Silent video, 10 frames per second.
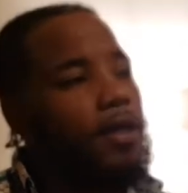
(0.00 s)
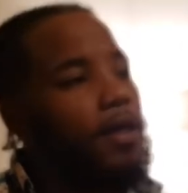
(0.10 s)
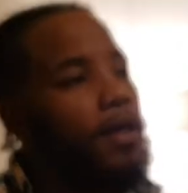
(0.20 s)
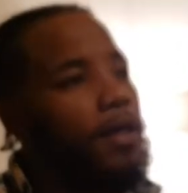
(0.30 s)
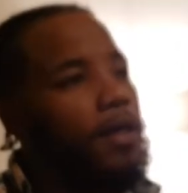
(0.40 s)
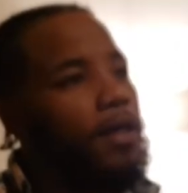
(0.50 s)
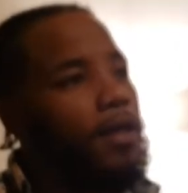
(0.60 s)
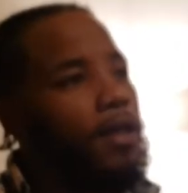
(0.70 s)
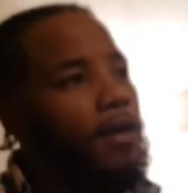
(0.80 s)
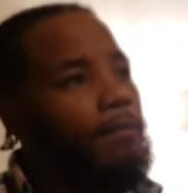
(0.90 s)
And
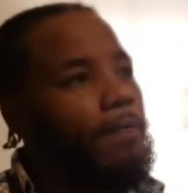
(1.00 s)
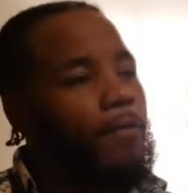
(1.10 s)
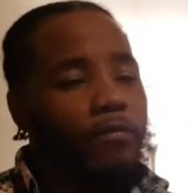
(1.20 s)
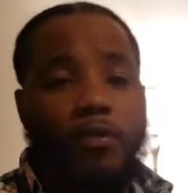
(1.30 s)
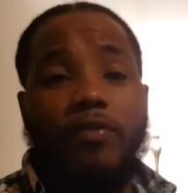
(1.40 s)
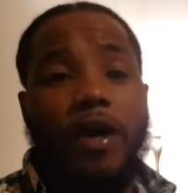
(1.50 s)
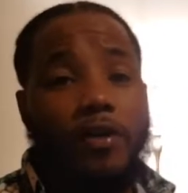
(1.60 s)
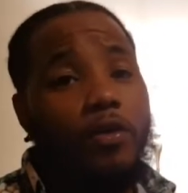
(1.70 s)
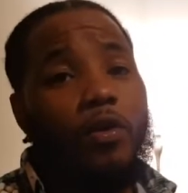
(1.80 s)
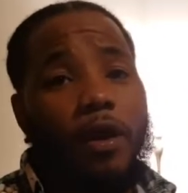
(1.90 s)
if you're a fighter,
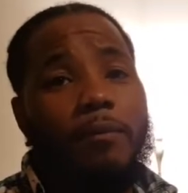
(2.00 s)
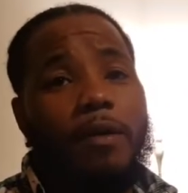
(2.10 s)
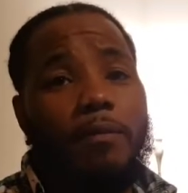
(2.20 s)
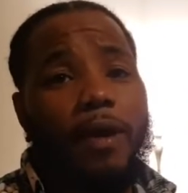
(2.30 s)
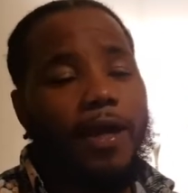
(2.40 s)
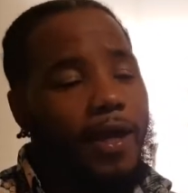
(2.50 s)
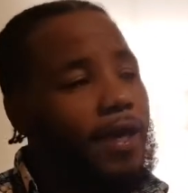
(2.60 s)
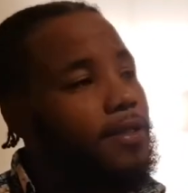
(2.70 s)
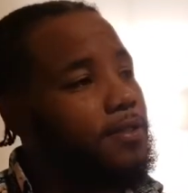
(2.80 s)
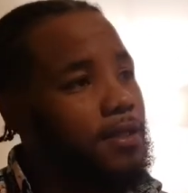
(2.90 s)
you know what I mean by
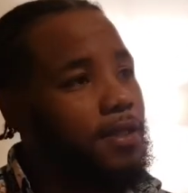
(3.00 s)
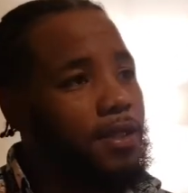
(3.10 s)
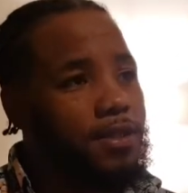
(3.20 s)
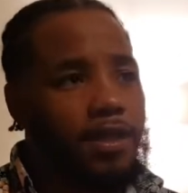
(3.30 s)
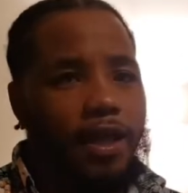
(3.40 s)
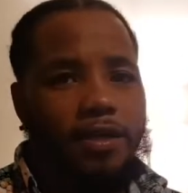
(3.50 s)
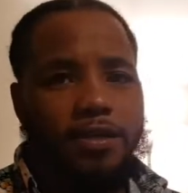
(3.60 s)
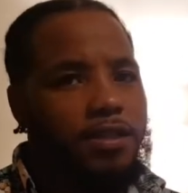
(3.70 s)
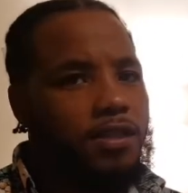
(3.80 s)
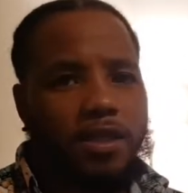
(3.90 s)
cadence. And his
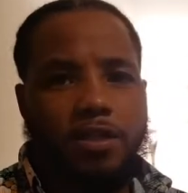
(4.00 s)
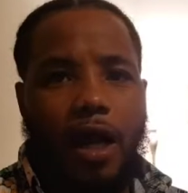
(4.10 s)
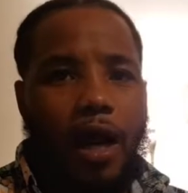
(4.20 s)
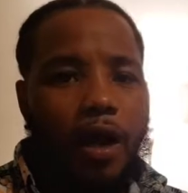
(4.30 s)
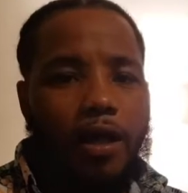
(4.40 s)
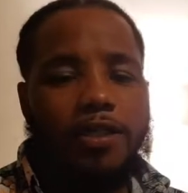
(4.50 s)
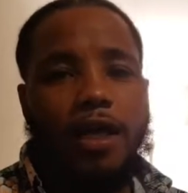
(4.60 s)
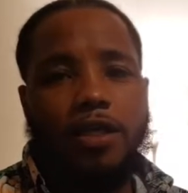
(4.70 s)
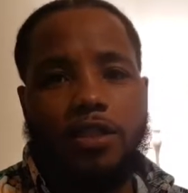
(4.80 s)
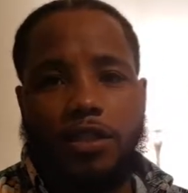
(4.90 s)
cadence is odd.
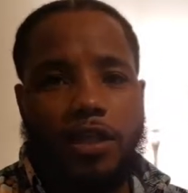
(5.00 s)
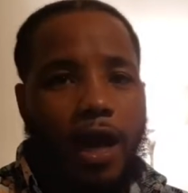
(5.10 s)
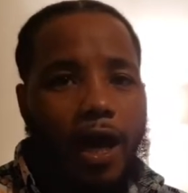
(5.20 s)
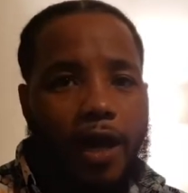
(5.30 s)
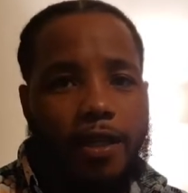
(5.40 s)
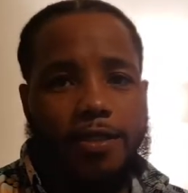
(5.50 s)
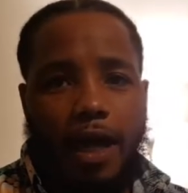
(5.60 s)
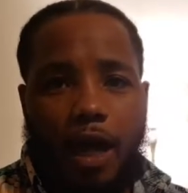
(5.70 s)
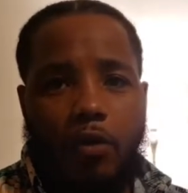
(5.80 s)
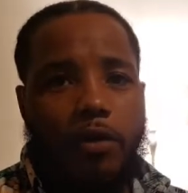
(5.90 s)
It's
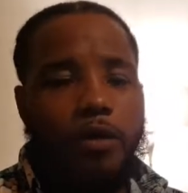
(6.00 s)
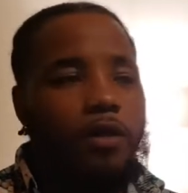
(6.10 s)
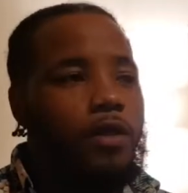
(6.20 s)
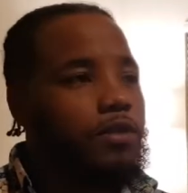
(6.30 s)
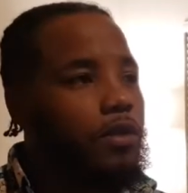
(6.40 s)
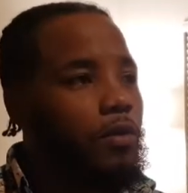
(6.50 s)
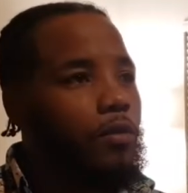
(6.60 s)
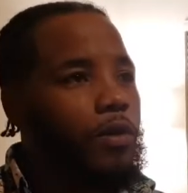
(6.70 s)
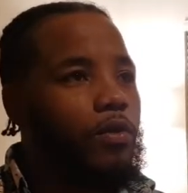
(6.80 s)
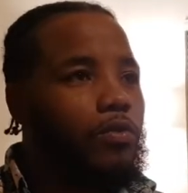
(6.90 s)
awkward. So
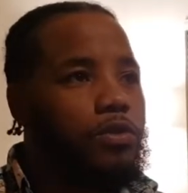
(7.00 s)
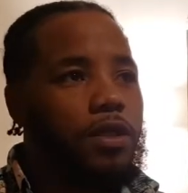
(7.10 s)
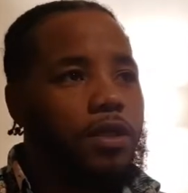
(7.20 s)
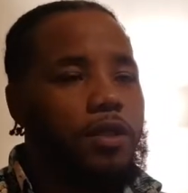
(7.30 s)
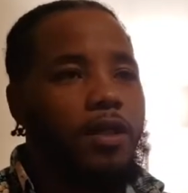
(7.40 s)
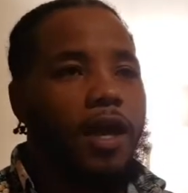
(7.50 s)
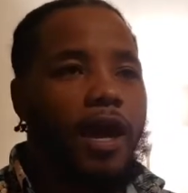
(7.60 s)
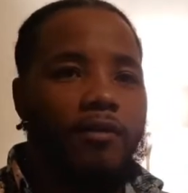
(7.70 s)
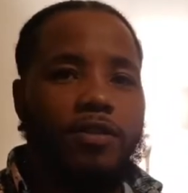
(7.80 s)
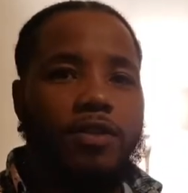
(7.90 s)
when you're used to the
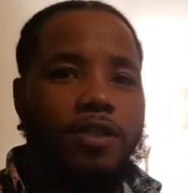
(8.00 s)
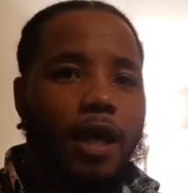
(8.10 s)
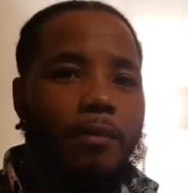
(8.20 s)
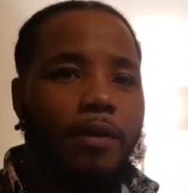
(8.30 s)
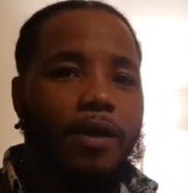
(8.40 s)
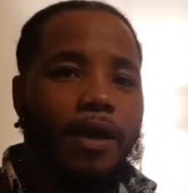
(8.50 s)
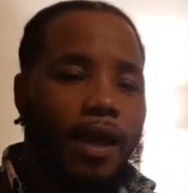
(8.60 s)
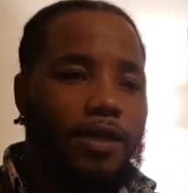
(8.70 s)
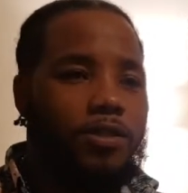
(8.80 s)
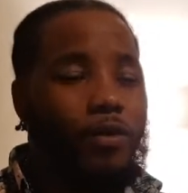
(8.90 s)
average type of
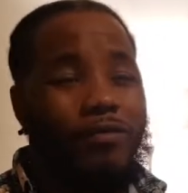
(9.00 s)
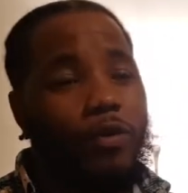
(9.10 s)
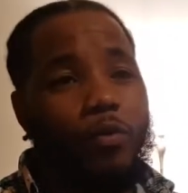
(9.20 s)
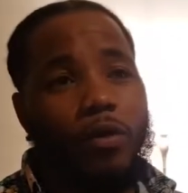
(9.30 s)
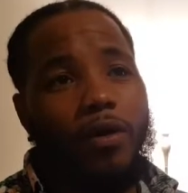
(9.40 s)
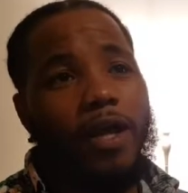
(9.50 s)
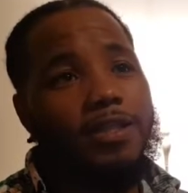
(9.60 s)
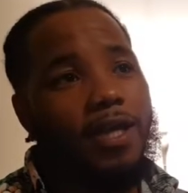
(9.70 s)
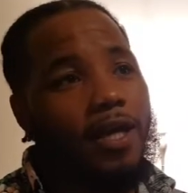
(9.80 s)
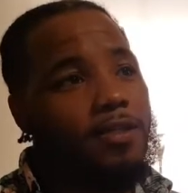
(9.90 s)
cadence or even a
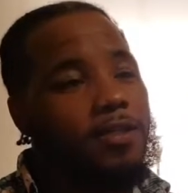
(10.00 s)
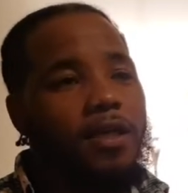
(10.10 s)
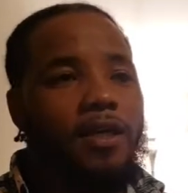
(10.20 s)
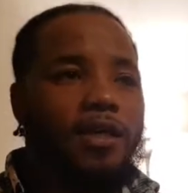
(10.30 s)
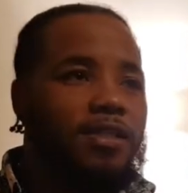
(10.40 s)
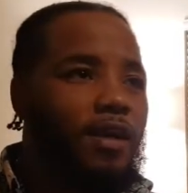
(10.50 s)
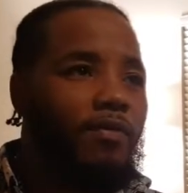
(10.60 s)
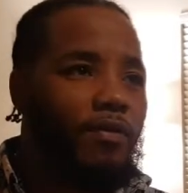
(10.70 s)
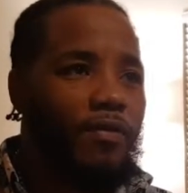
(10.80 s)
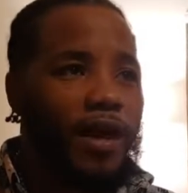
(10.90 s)
world-class cadence, it's
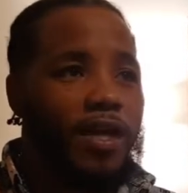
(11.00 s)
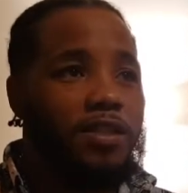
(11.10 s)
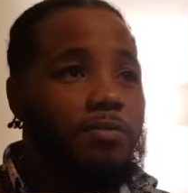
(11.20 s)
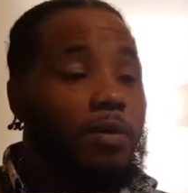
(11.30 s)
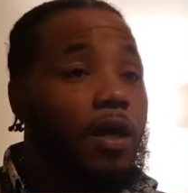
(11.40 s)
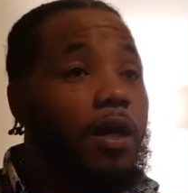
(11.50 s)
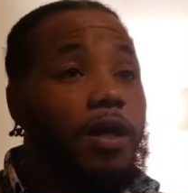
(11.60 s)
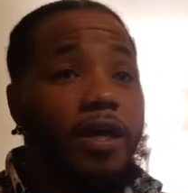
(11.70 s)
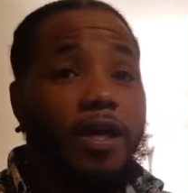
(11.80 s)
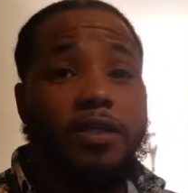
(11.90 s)
definitely fast. But
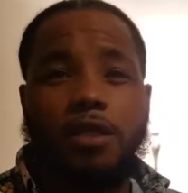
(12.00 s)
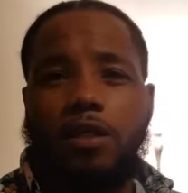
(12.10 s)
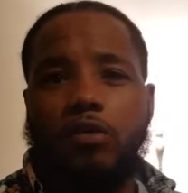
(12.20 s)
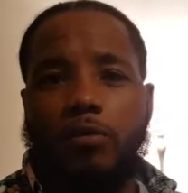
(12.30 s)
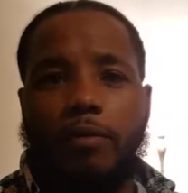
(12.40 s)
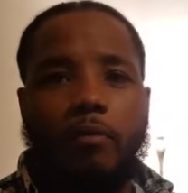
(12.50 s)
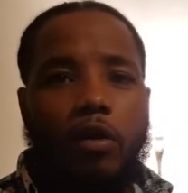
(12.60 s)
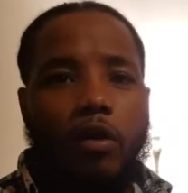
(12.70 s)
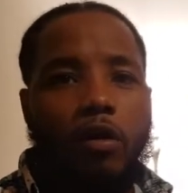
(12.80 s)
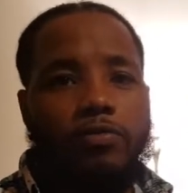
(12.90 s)
his is a little bit
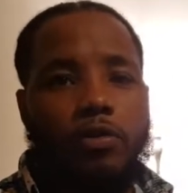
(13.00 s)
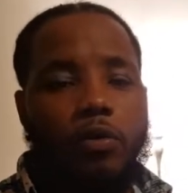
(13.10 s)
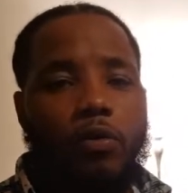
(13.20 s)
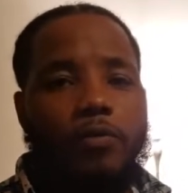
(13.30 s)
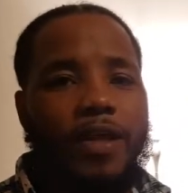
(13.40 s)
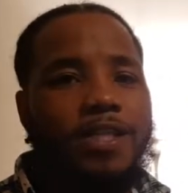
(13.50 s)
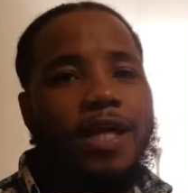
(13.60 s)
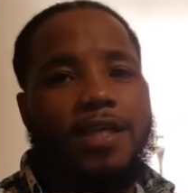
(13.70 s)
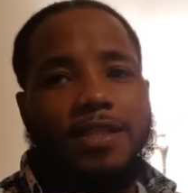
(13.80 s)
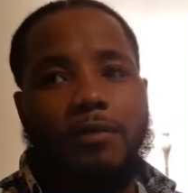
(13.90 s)
more off. So that's
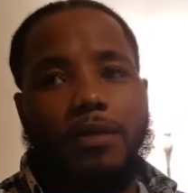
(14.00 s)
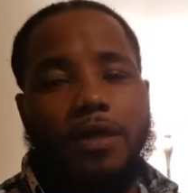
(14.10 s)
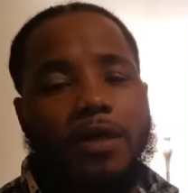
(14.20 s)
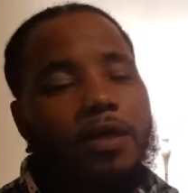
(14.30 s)
how he's able to